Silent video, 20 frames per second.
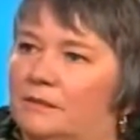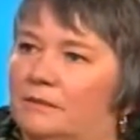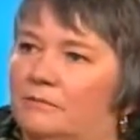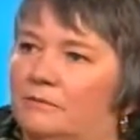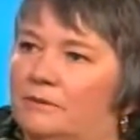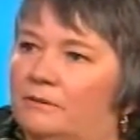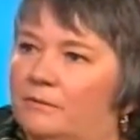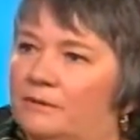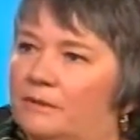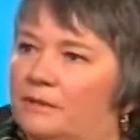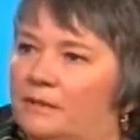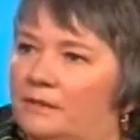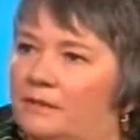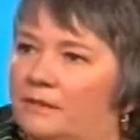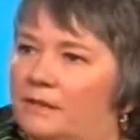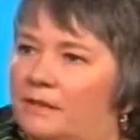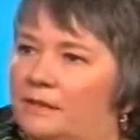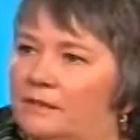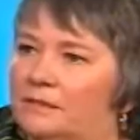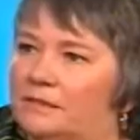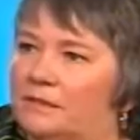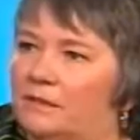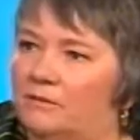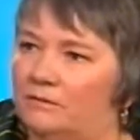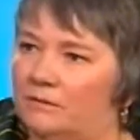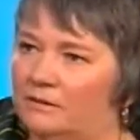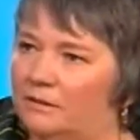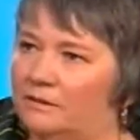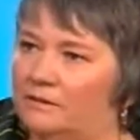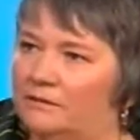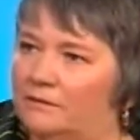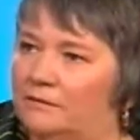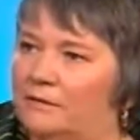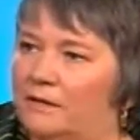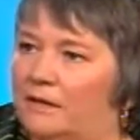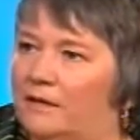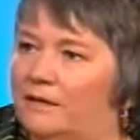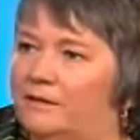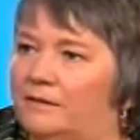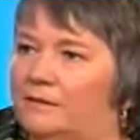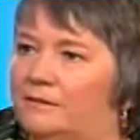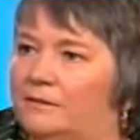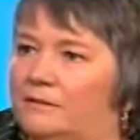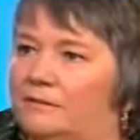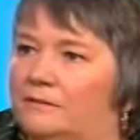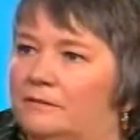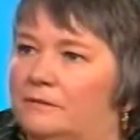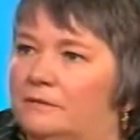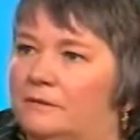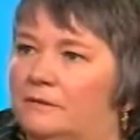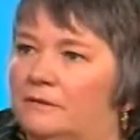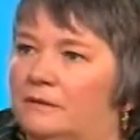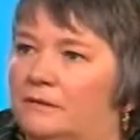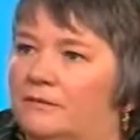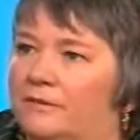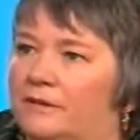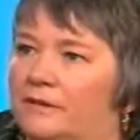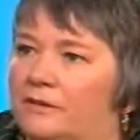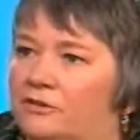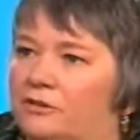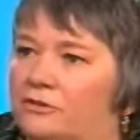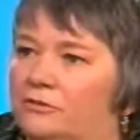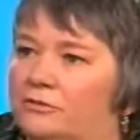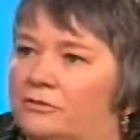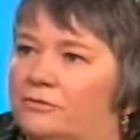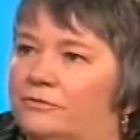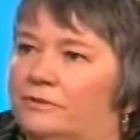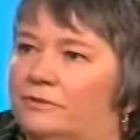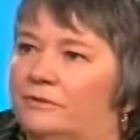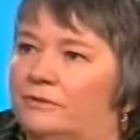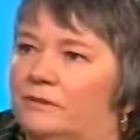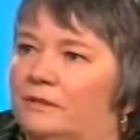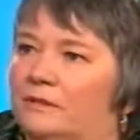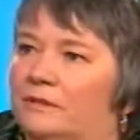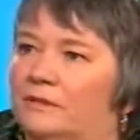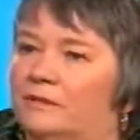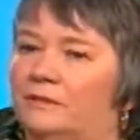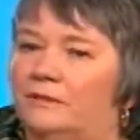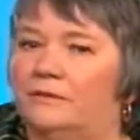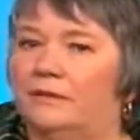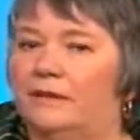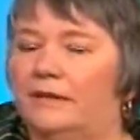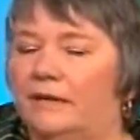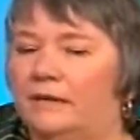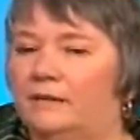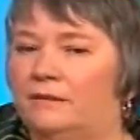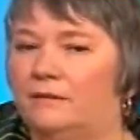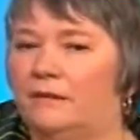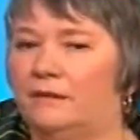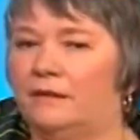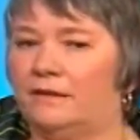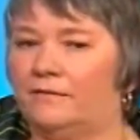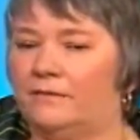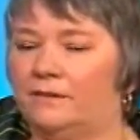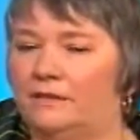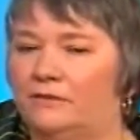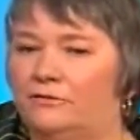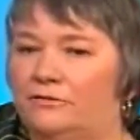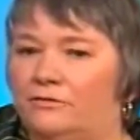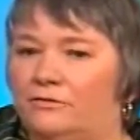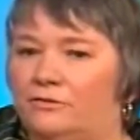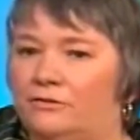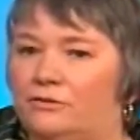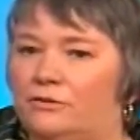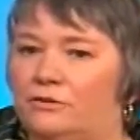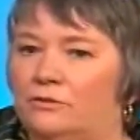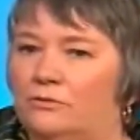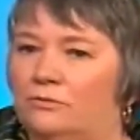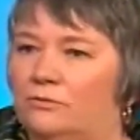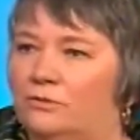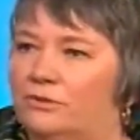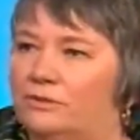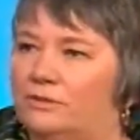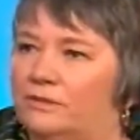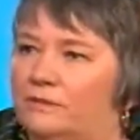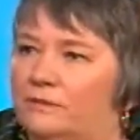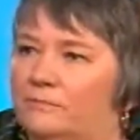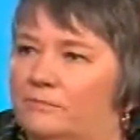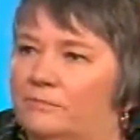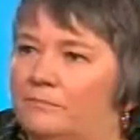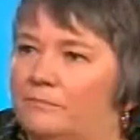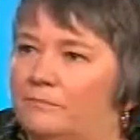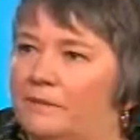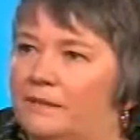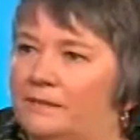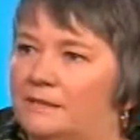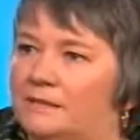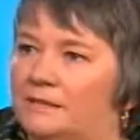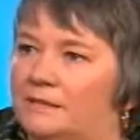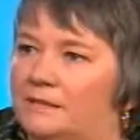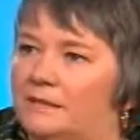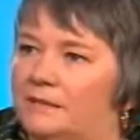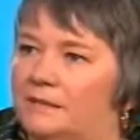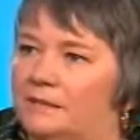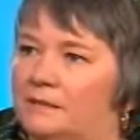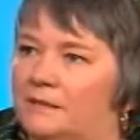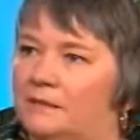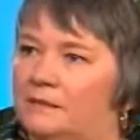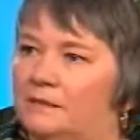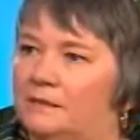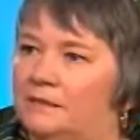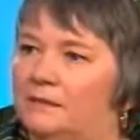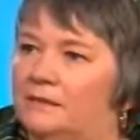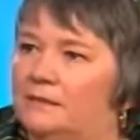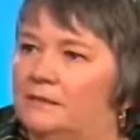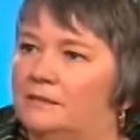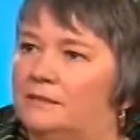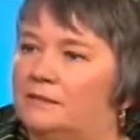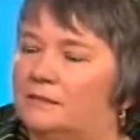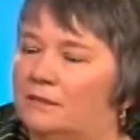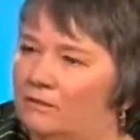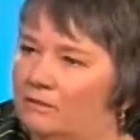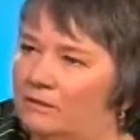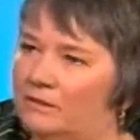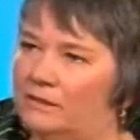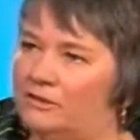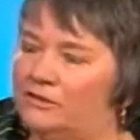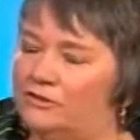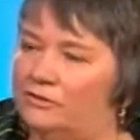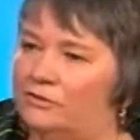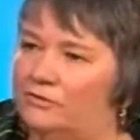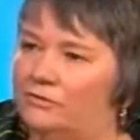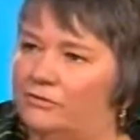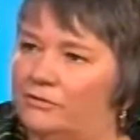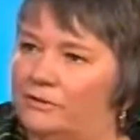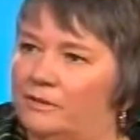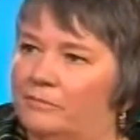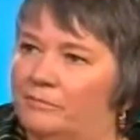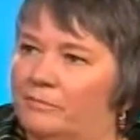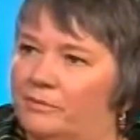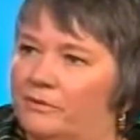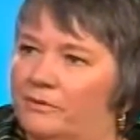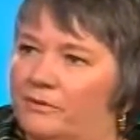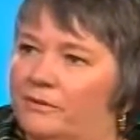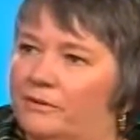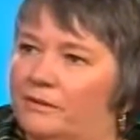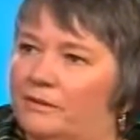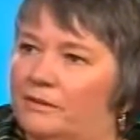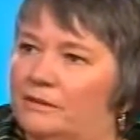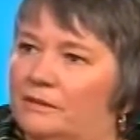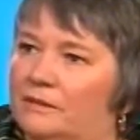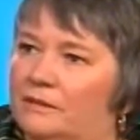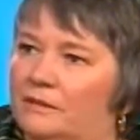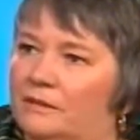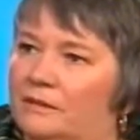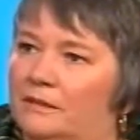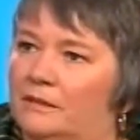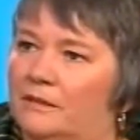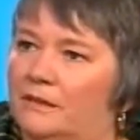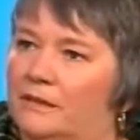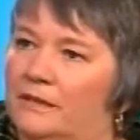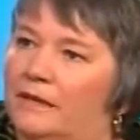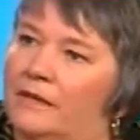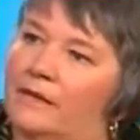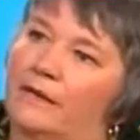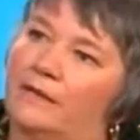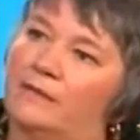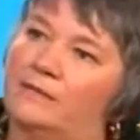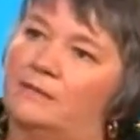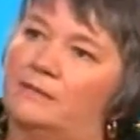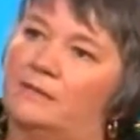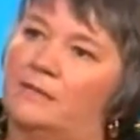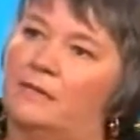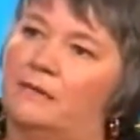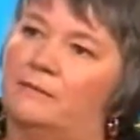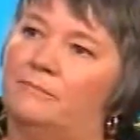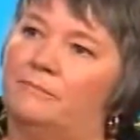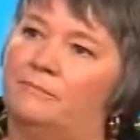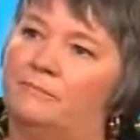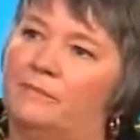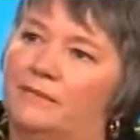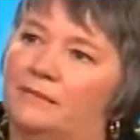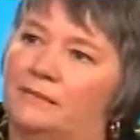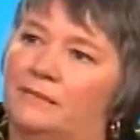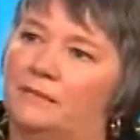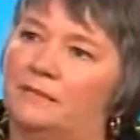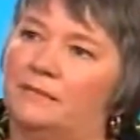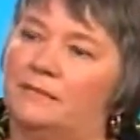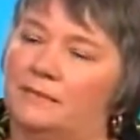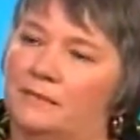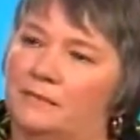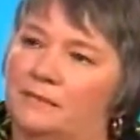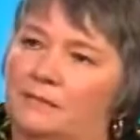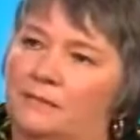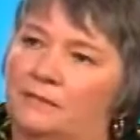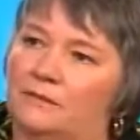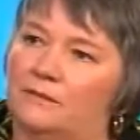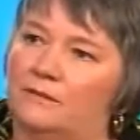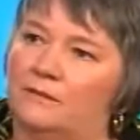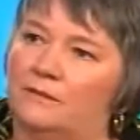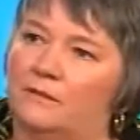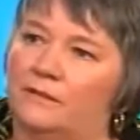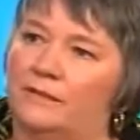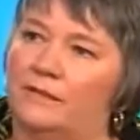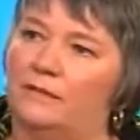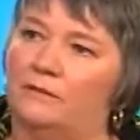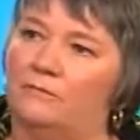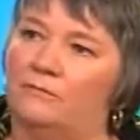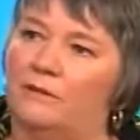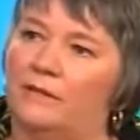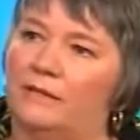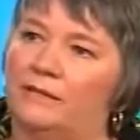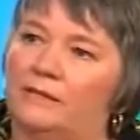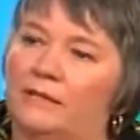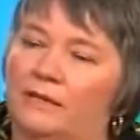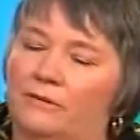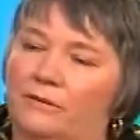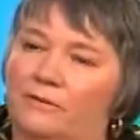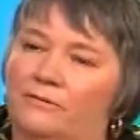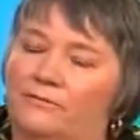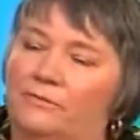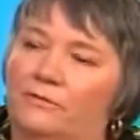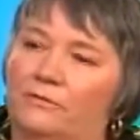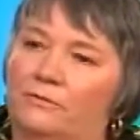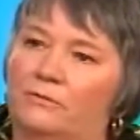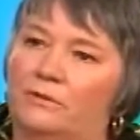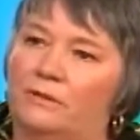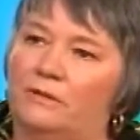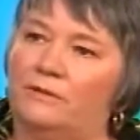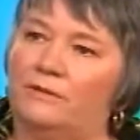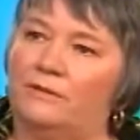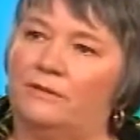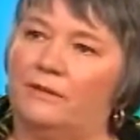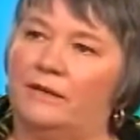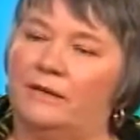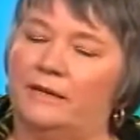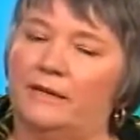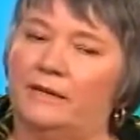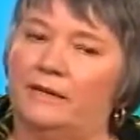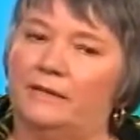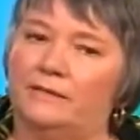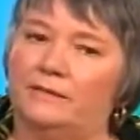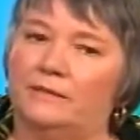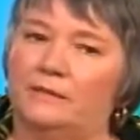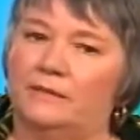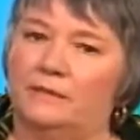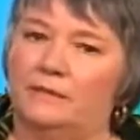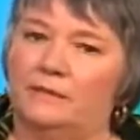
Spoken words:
We were the sole legal guardian of our children. They introduced laws that basically stole our children at birth and basically sent us on our way, knowing full well that they had